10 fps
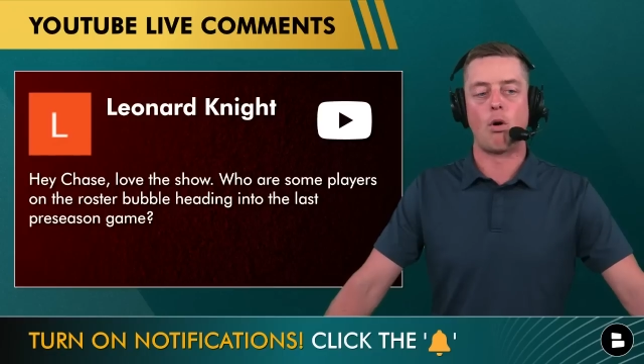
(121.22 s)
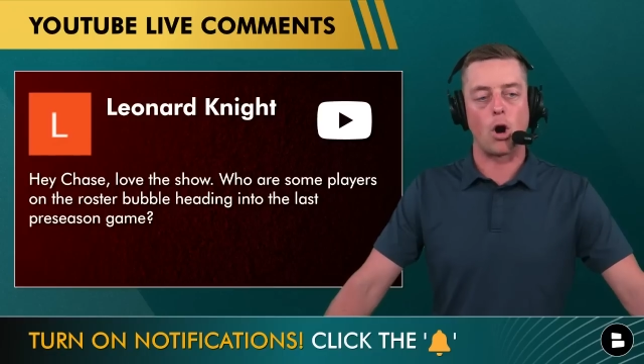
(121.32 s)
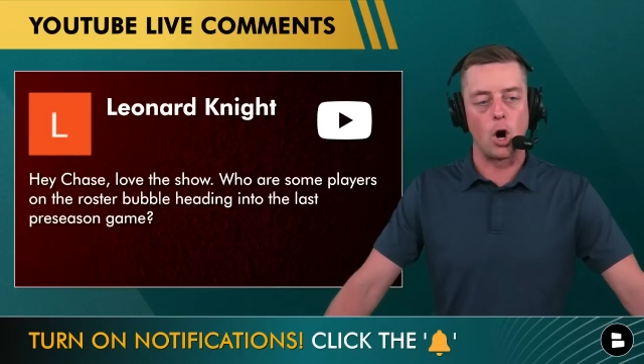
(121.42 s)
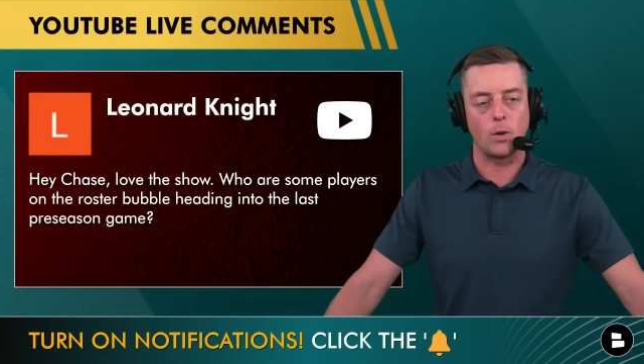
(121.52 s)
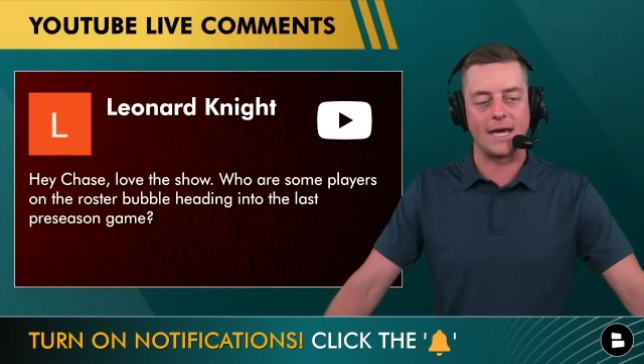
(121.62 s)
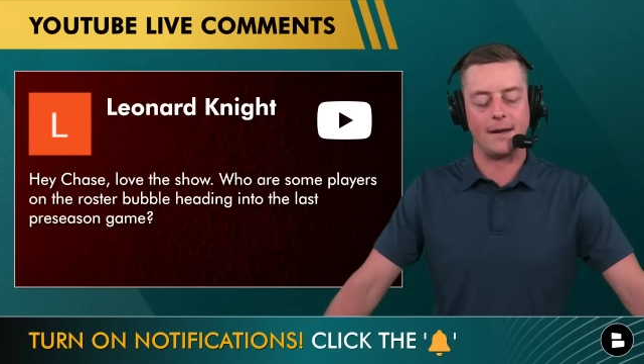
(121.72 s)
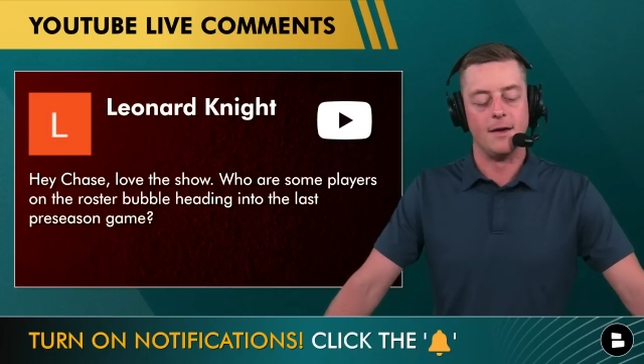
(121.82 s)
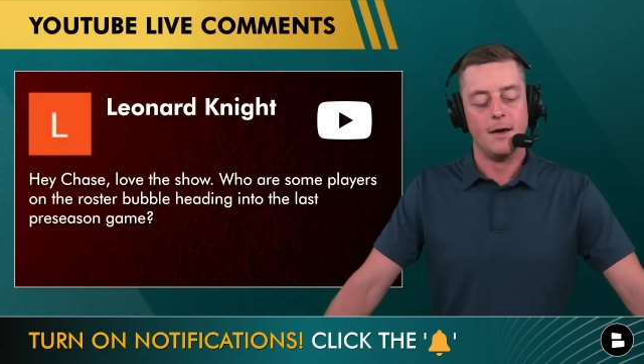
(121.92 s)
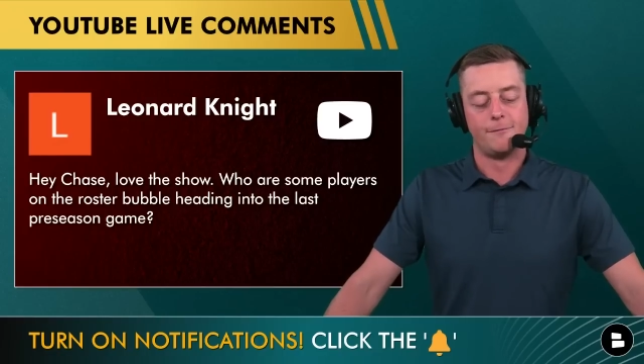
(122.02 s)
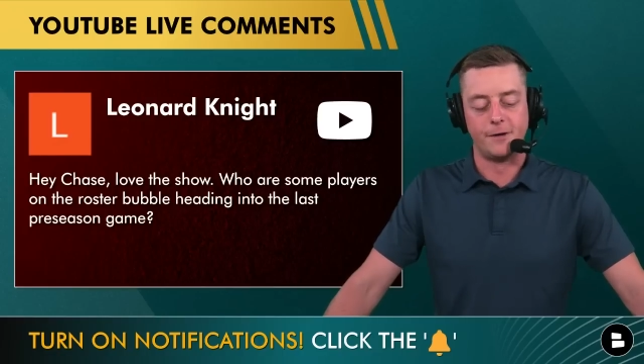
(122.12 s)
Morrow can
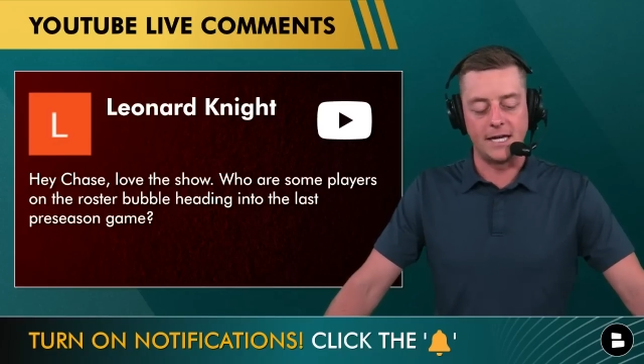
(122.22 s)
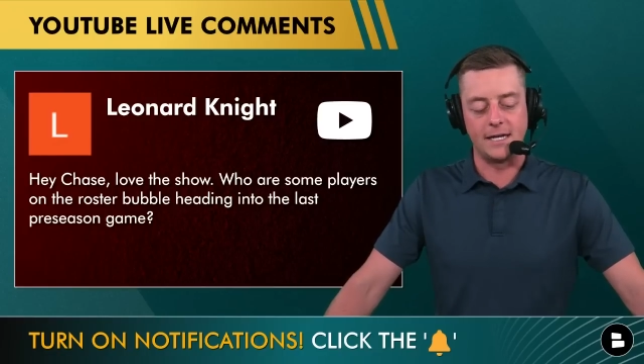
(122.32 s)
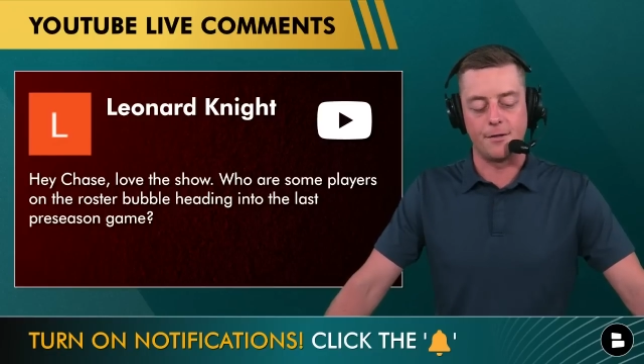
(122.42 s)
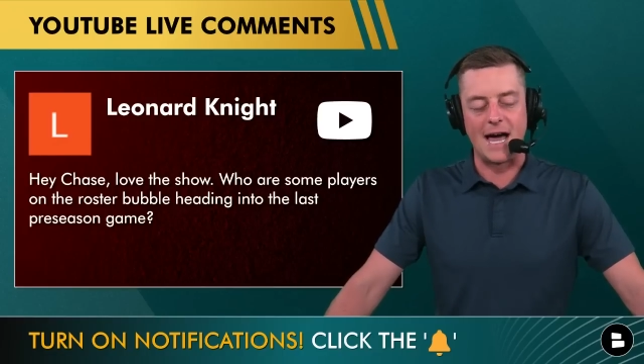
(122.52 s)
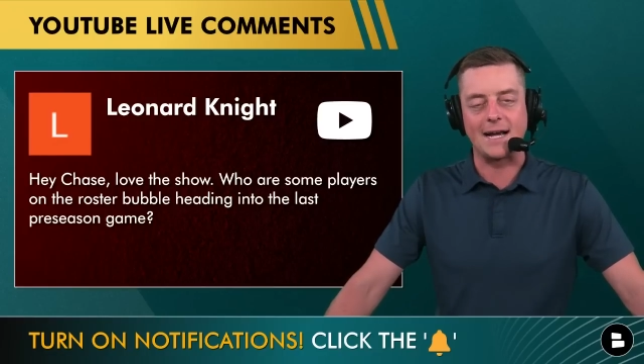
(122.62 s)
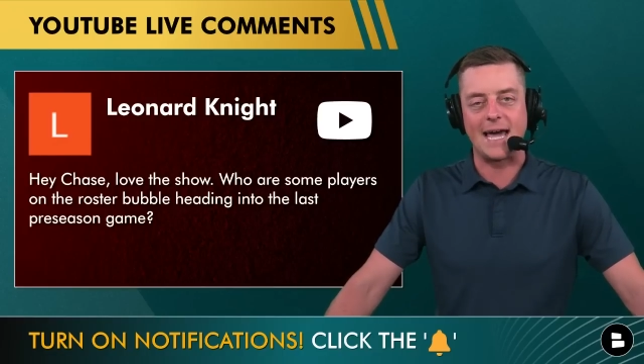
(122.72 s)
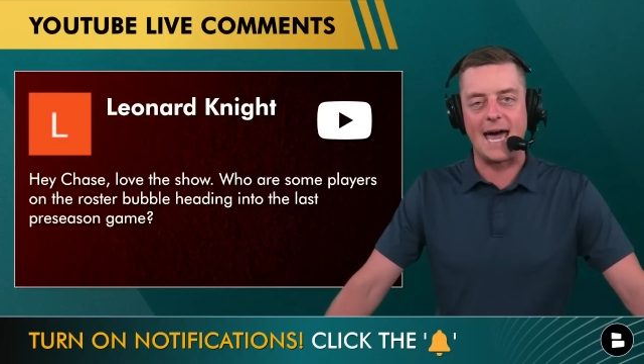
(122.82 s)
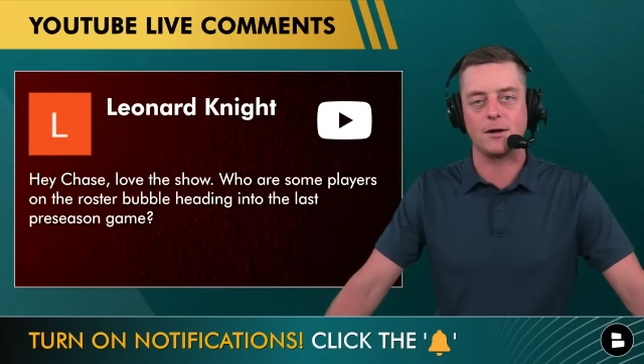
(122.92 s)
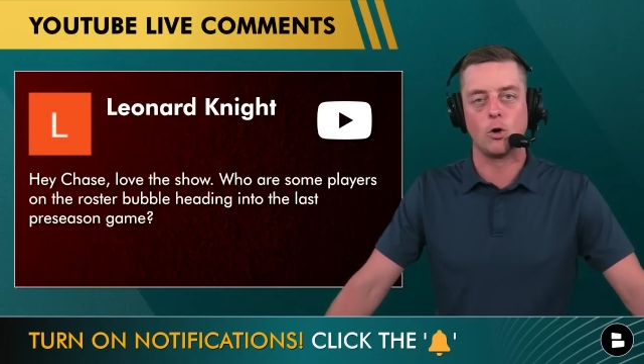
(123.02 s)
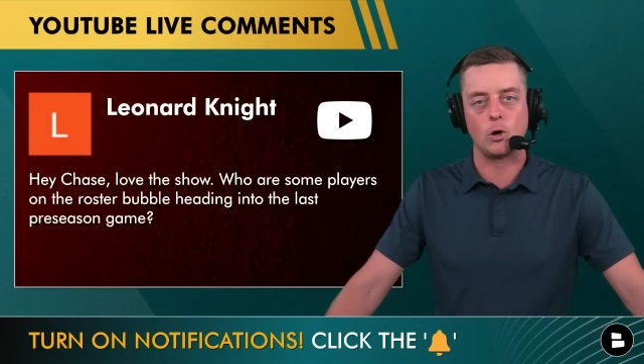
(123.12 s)
fit into that
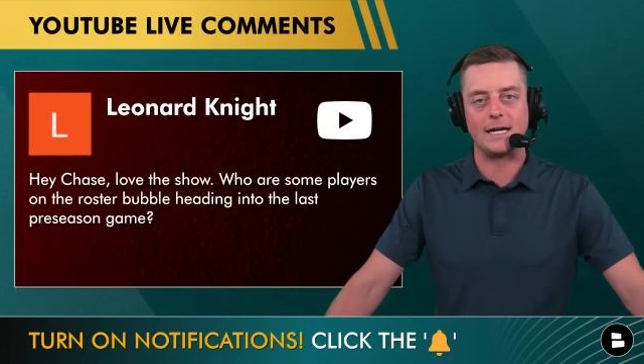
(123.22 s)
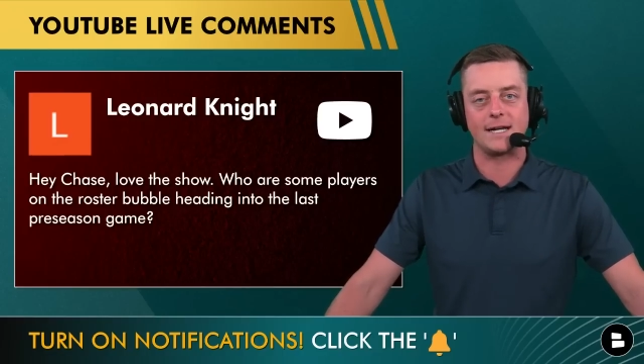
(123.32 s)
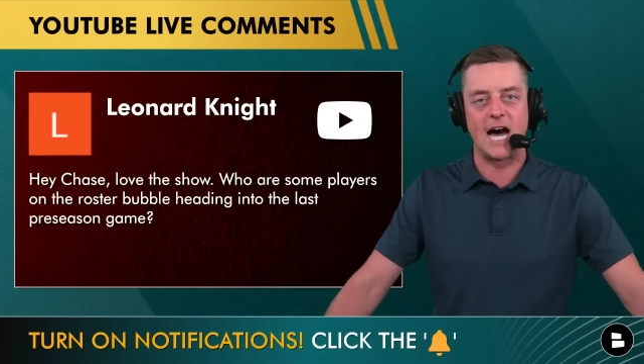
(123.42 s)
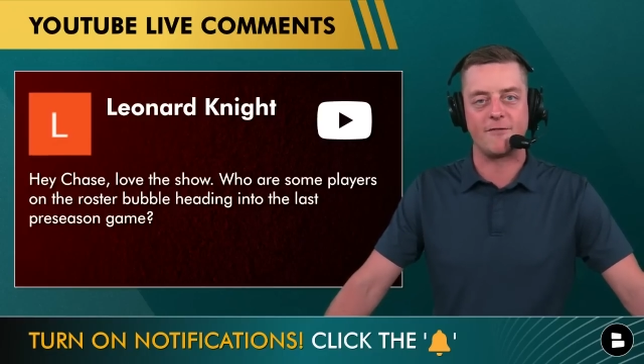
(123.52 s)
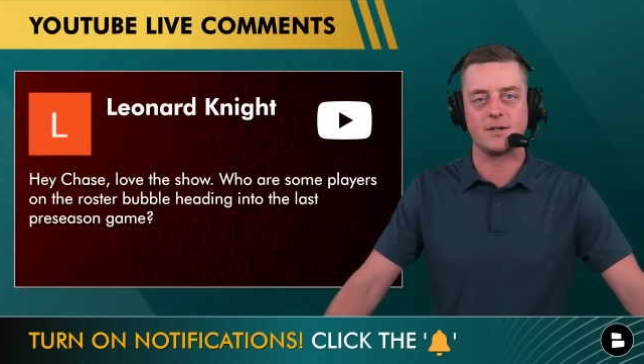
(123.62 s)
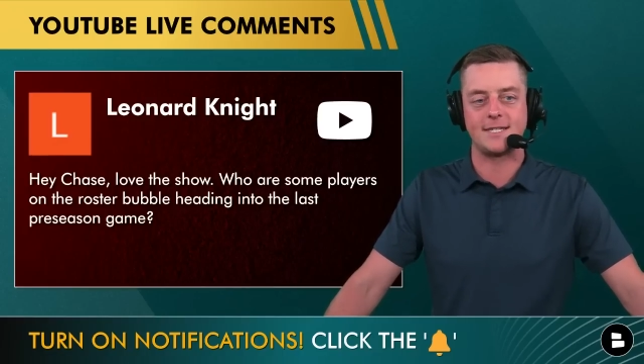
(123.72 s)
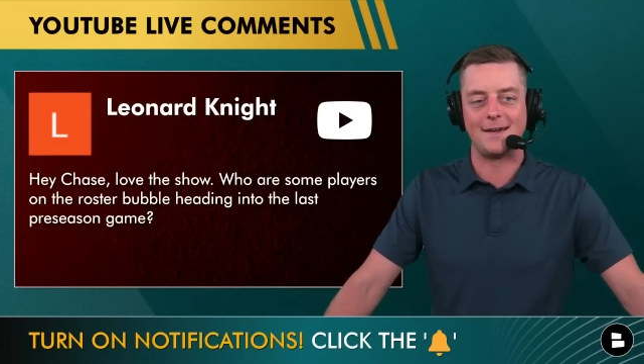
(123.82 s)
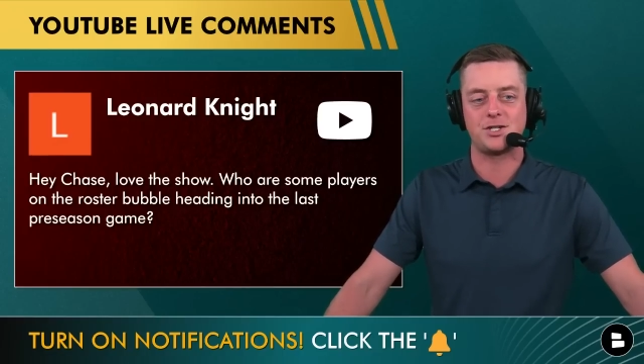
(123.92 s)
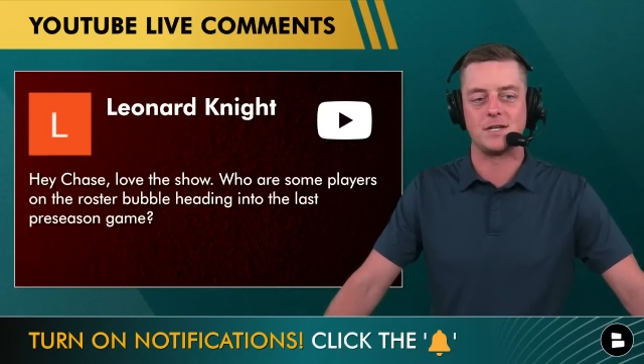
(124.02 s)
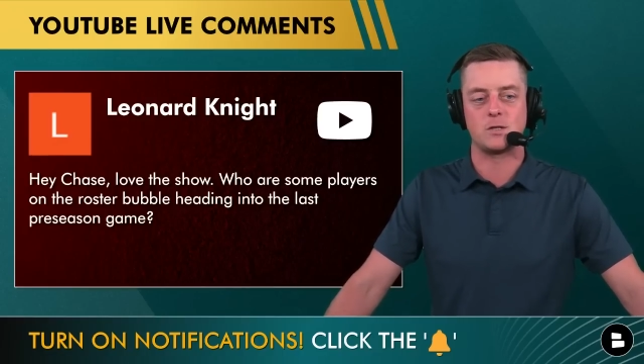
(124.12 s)
category and
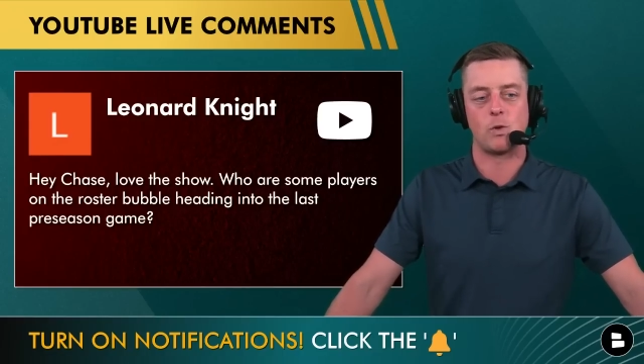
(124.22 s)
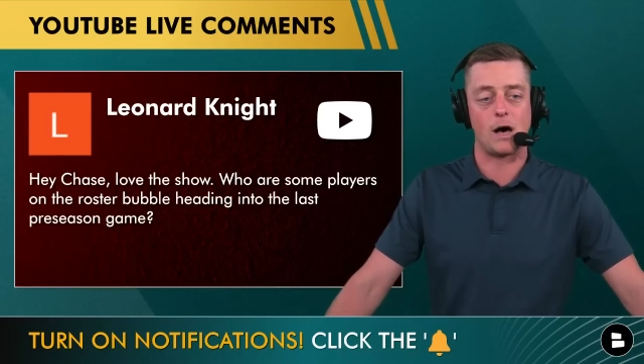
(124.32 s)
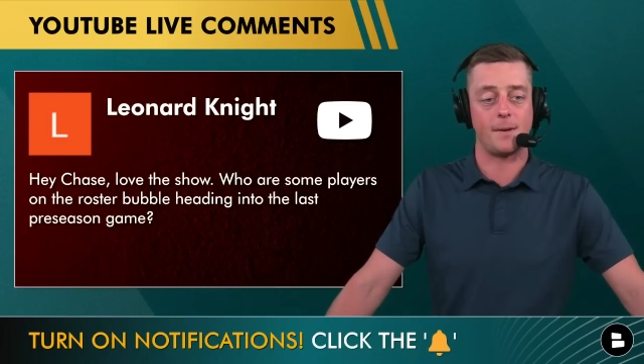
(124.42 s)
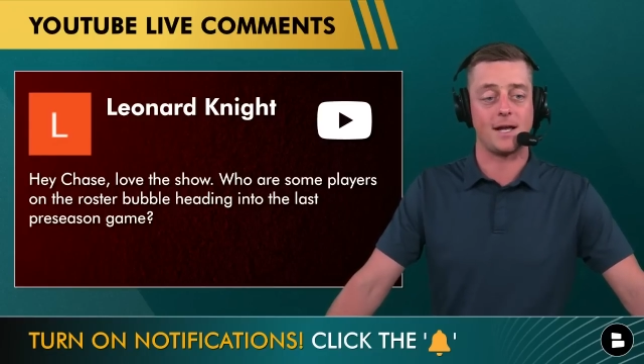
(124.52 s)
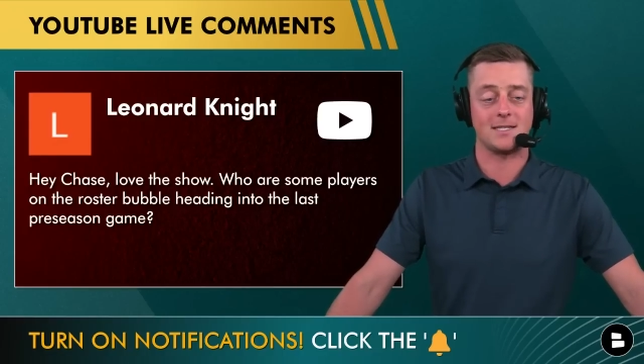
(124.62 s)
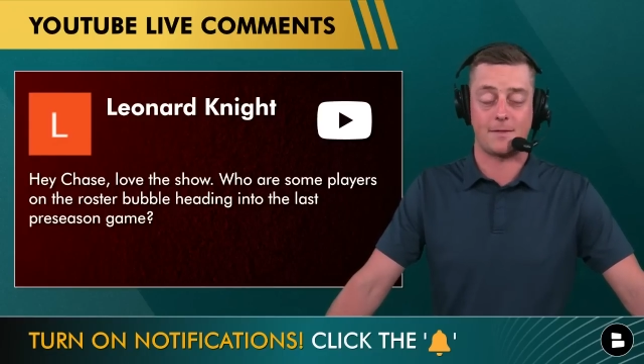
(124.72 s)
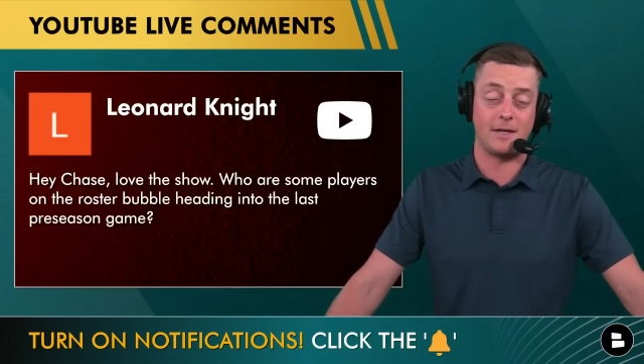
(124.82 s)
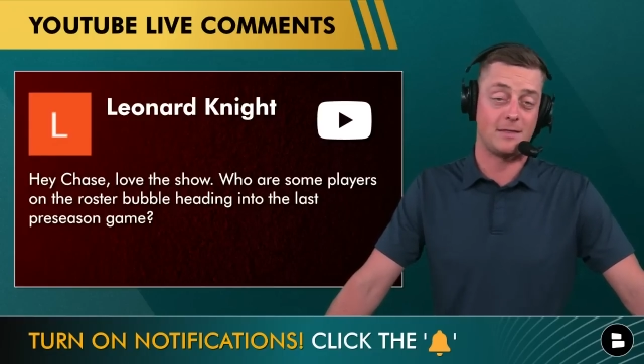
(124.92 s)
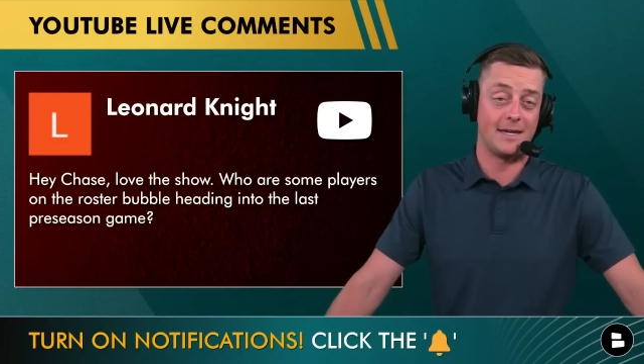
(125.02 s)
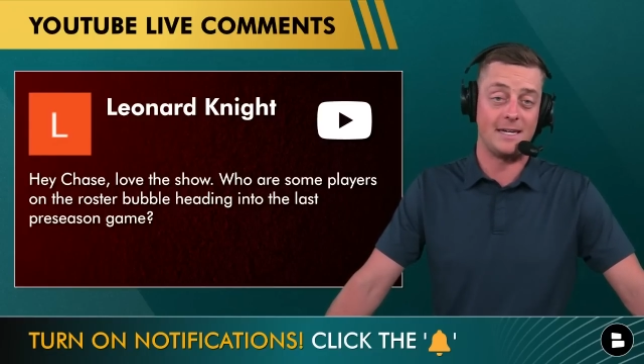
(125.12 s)
conversation as well because I think the